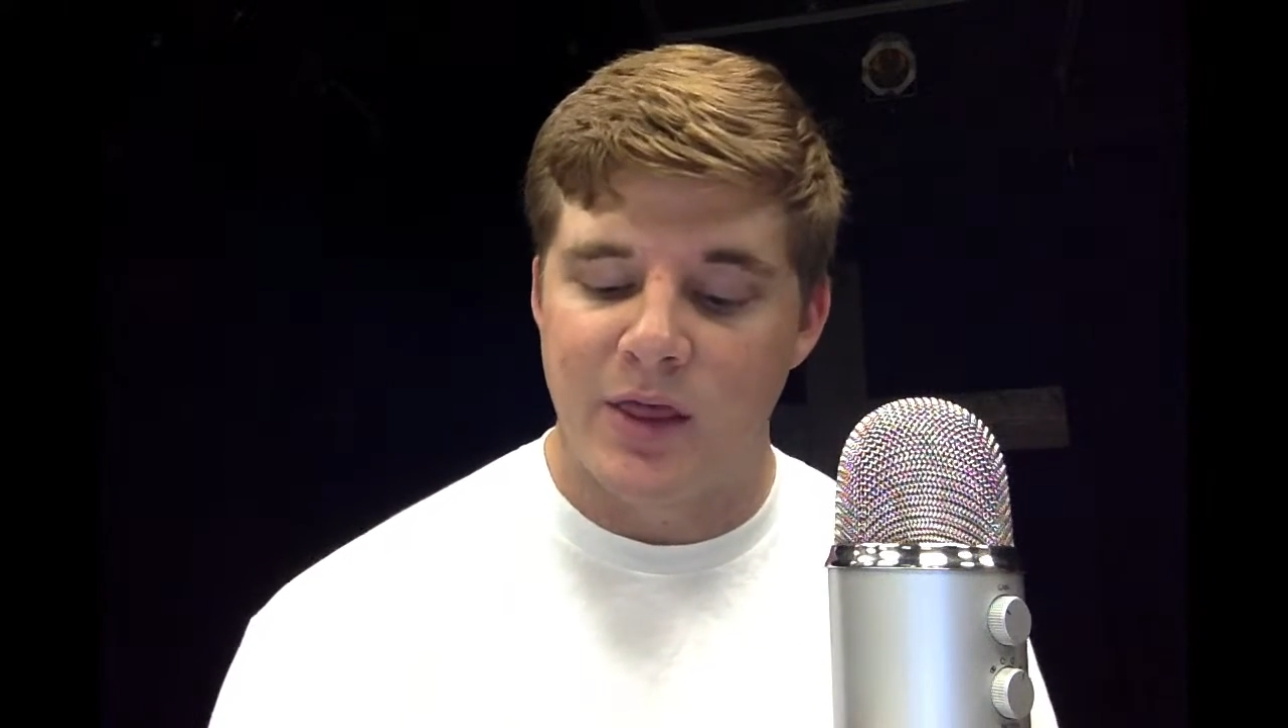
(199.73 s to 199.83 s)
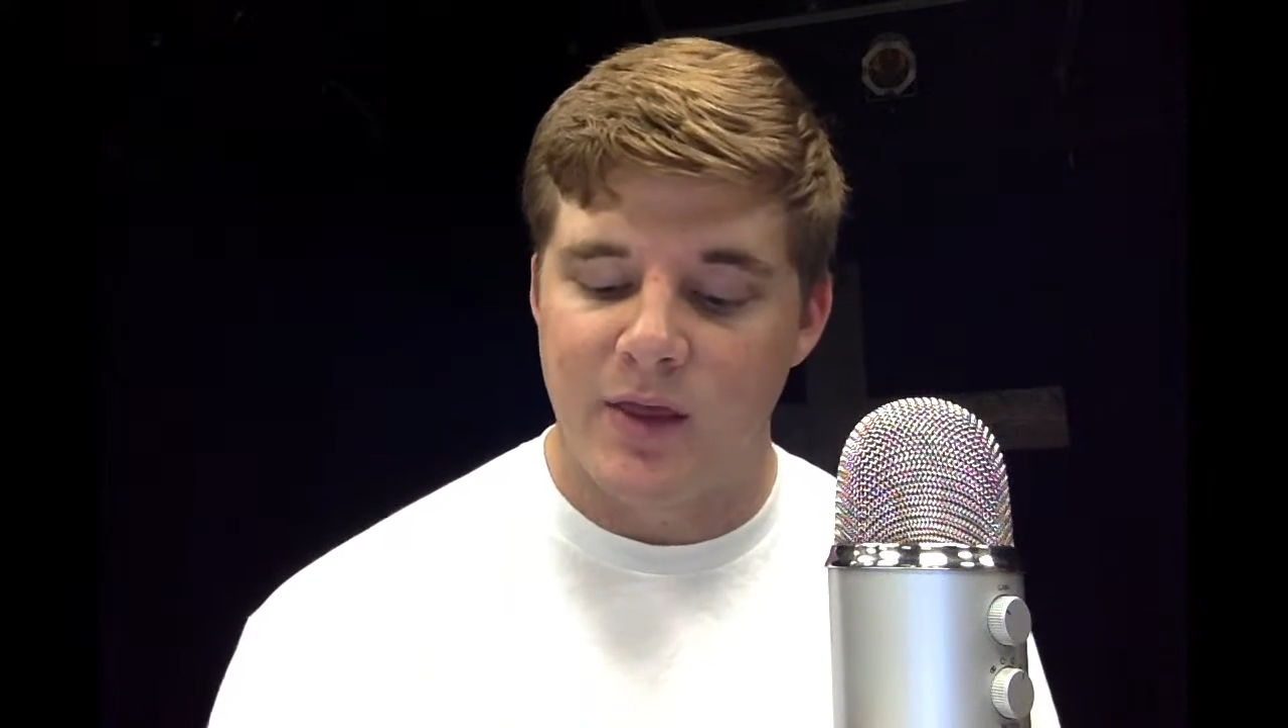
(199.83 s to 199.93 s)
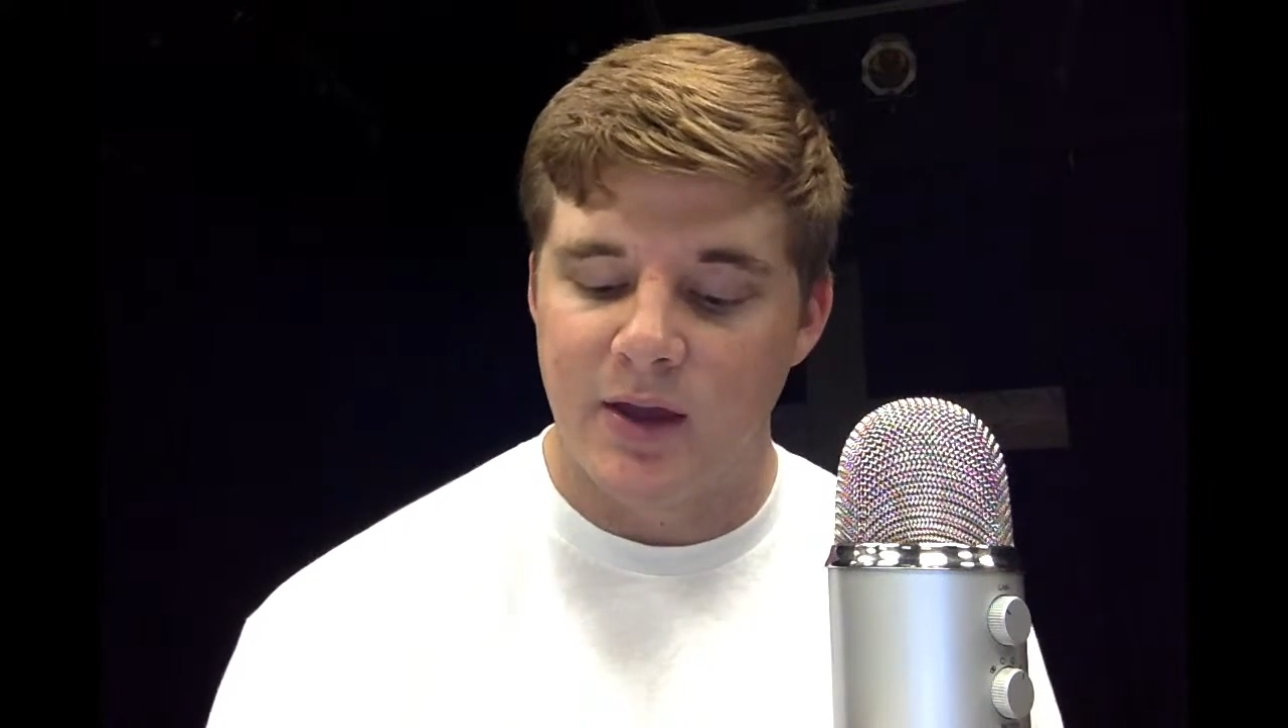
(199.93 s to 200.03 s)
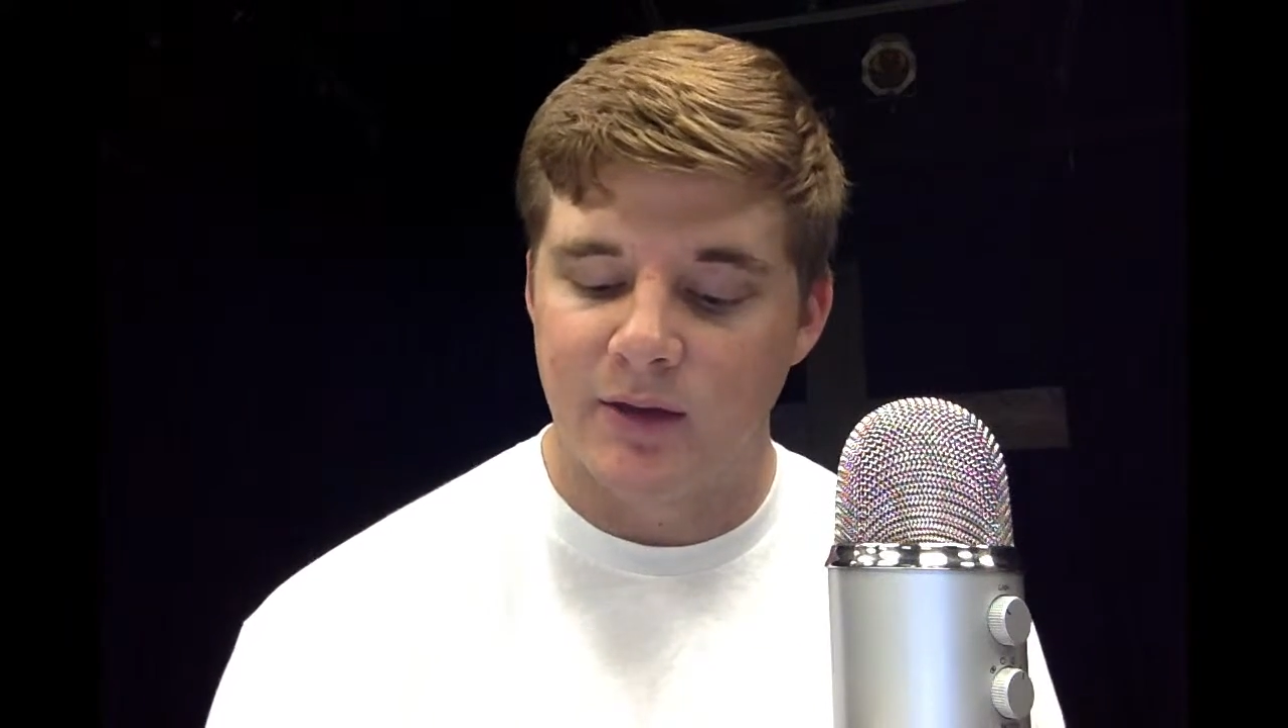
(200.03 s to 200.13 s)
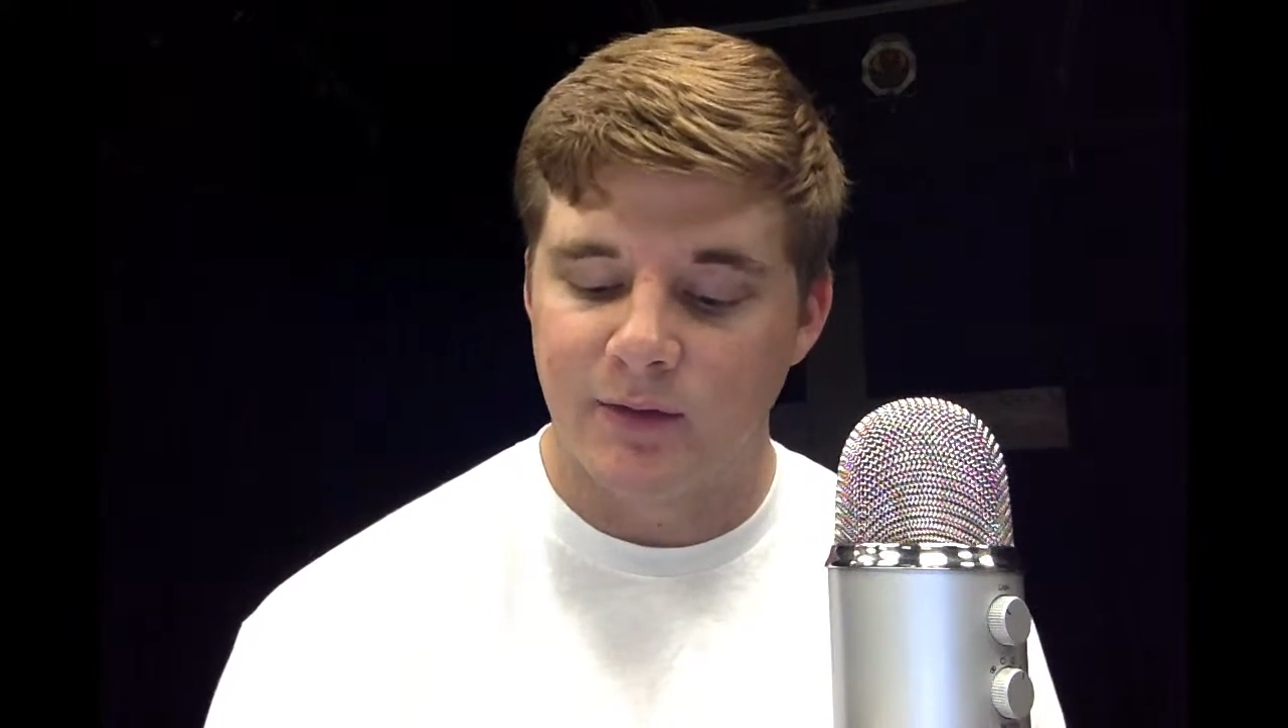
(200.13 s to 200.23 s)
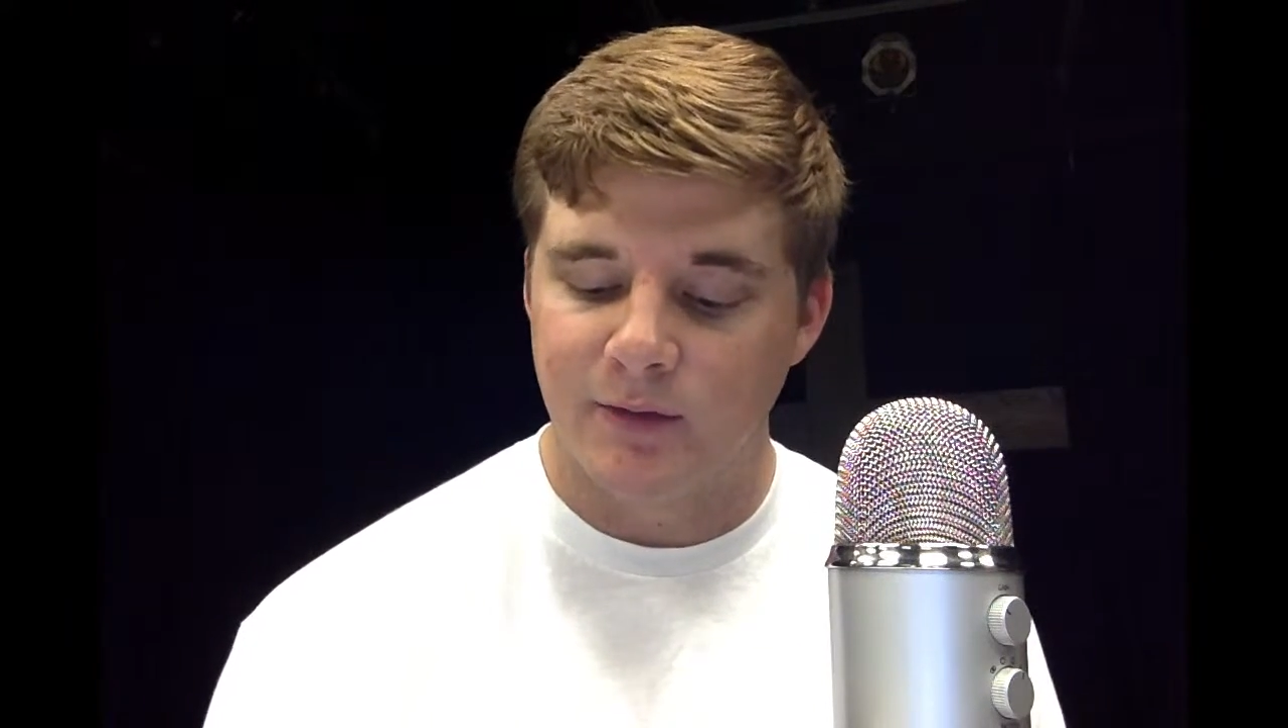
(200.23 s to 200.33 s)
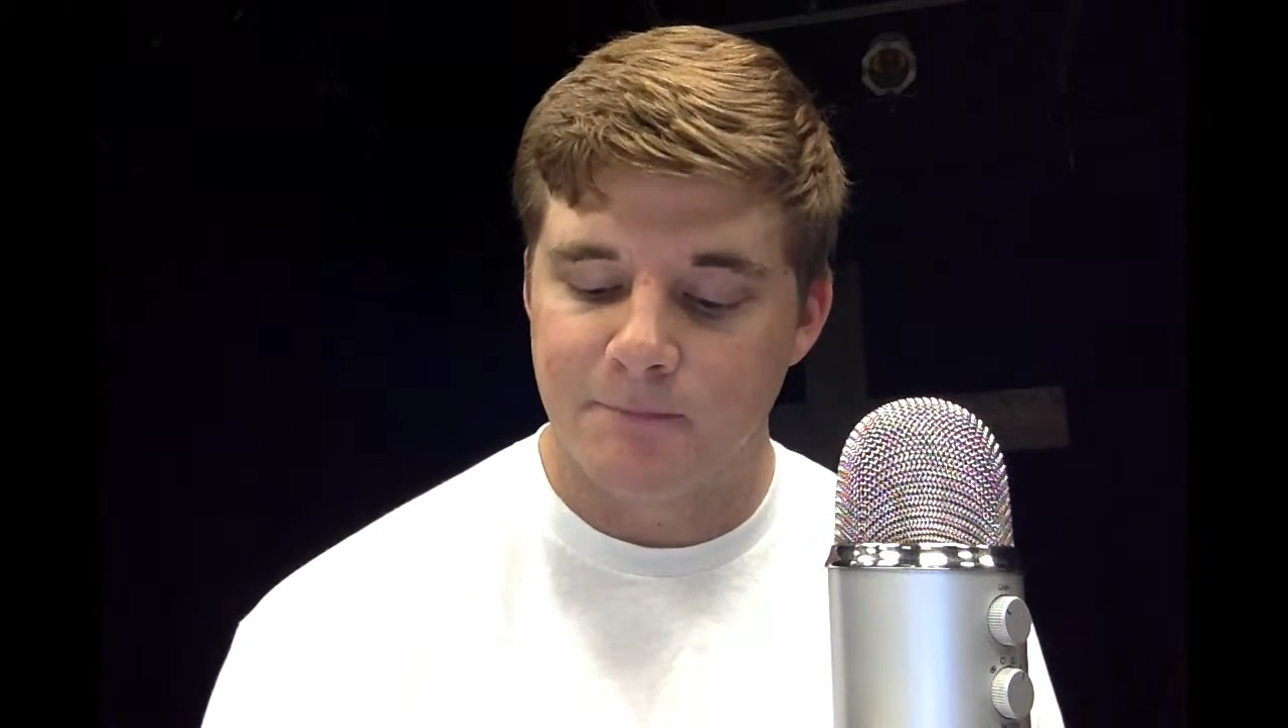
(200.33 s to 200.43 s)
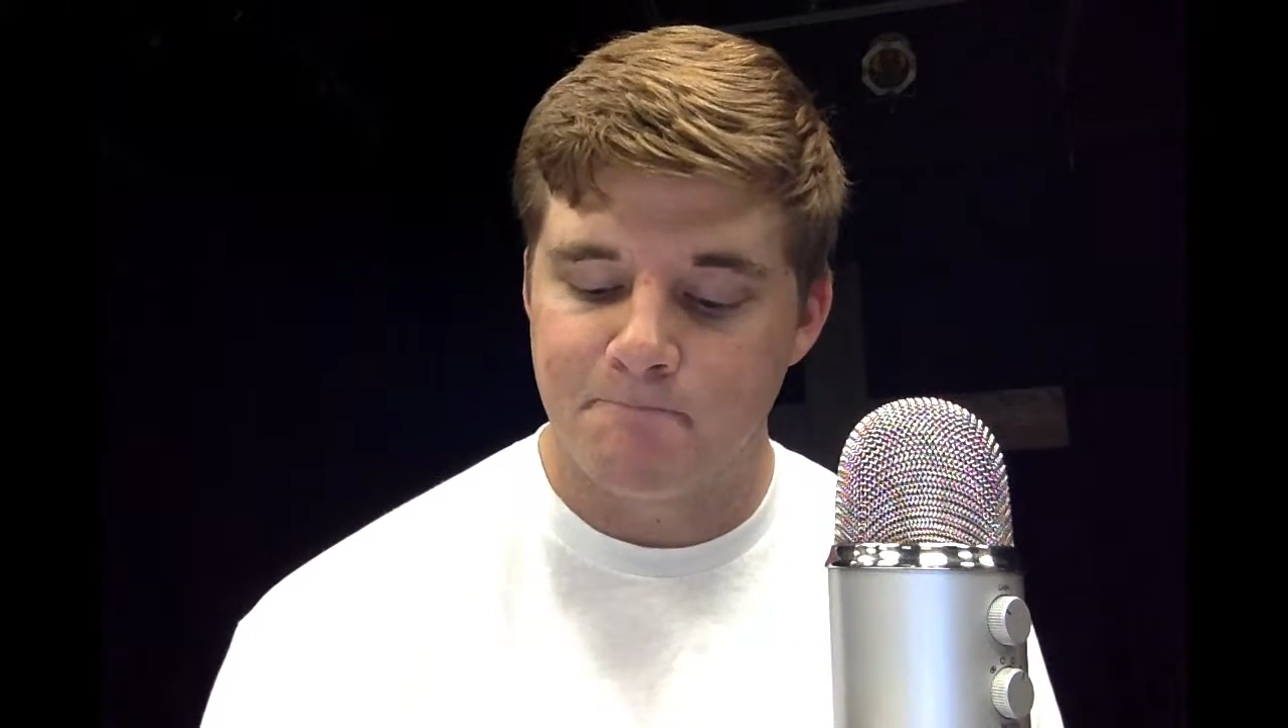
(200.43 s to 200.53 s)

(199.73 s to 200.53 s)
things.